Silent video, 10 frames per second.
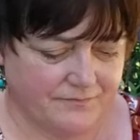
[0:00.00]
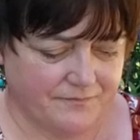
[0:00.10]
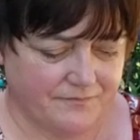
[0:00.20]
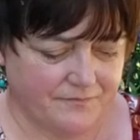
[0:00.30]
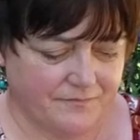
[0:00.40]

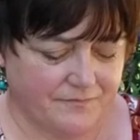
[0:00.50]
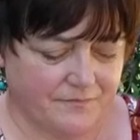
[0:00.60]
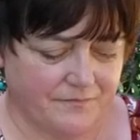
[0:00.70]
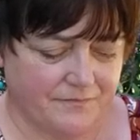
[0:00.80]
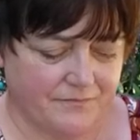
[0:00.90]

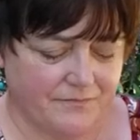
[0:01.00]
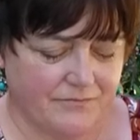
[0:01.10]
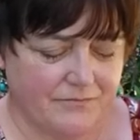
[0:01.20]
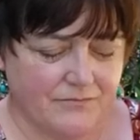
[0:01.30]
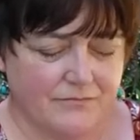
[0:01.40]

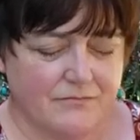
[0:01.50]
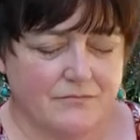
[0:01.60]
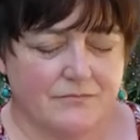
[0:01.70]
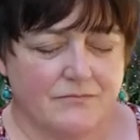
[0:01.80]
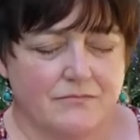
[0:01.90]

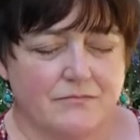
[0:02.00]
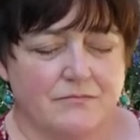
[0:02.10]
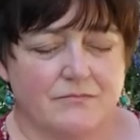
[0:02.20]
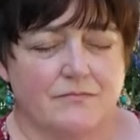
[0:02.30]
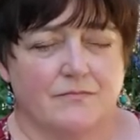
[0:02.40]

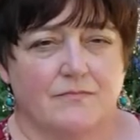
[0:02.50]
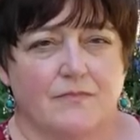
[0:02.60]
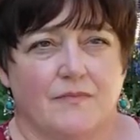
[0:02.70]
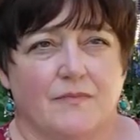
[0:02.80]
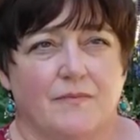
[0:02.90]

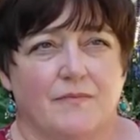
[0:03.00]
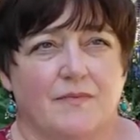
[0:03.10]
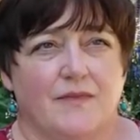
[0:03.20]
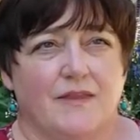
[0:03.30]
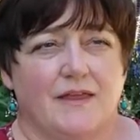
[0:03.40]

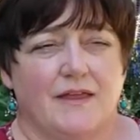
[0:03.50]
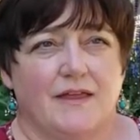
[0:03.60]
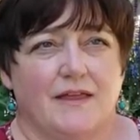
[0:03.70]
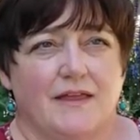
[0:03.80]
Nothing is said.